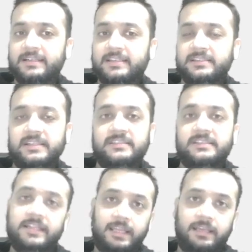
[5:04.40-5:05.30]
distance
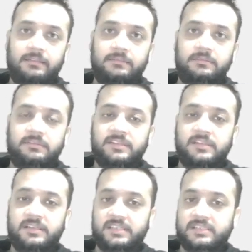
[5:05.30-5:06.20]
dl,
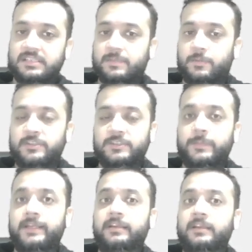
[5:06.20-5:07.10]
distance upon
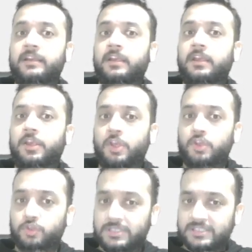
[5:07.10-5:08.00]
speed.
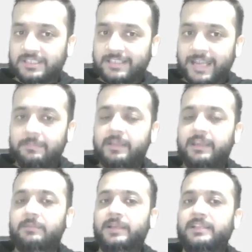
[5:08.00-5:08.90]
So this is the time
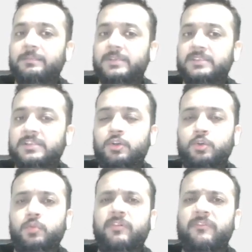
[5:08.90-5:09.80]
taken by the piston
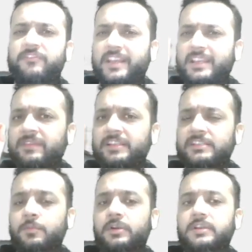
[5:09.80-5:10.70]
to move a very, very
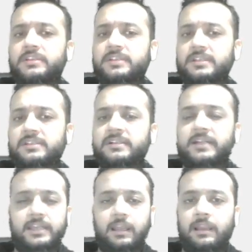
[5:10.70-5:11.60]
small distance
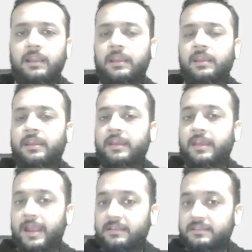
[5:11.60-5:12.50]
dl.
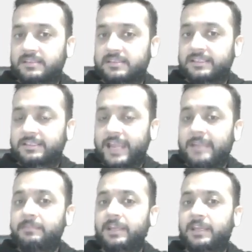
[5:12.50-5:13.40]
And this is the
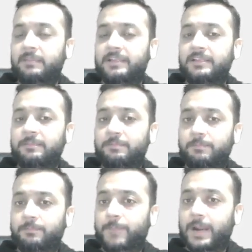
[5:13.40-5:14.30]
time taken by the
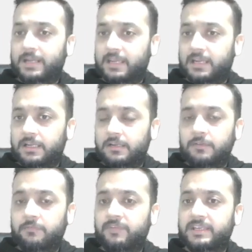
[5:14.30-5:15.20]
particle,
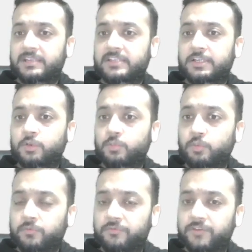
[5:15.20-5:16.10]
we can say, to
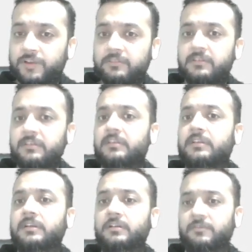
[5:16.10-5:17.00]
move
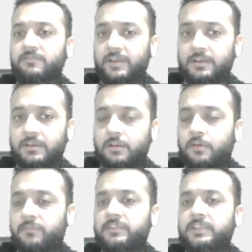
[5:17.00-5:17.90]
one
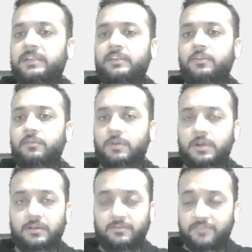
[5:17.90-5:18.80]
of the, you know,
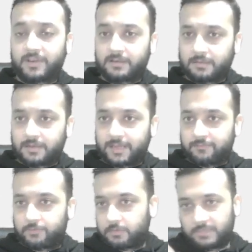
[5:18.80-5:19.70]
one, like
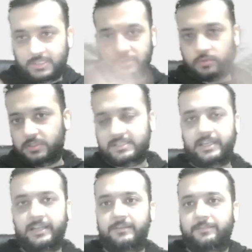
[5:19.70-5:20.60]
from this to this side,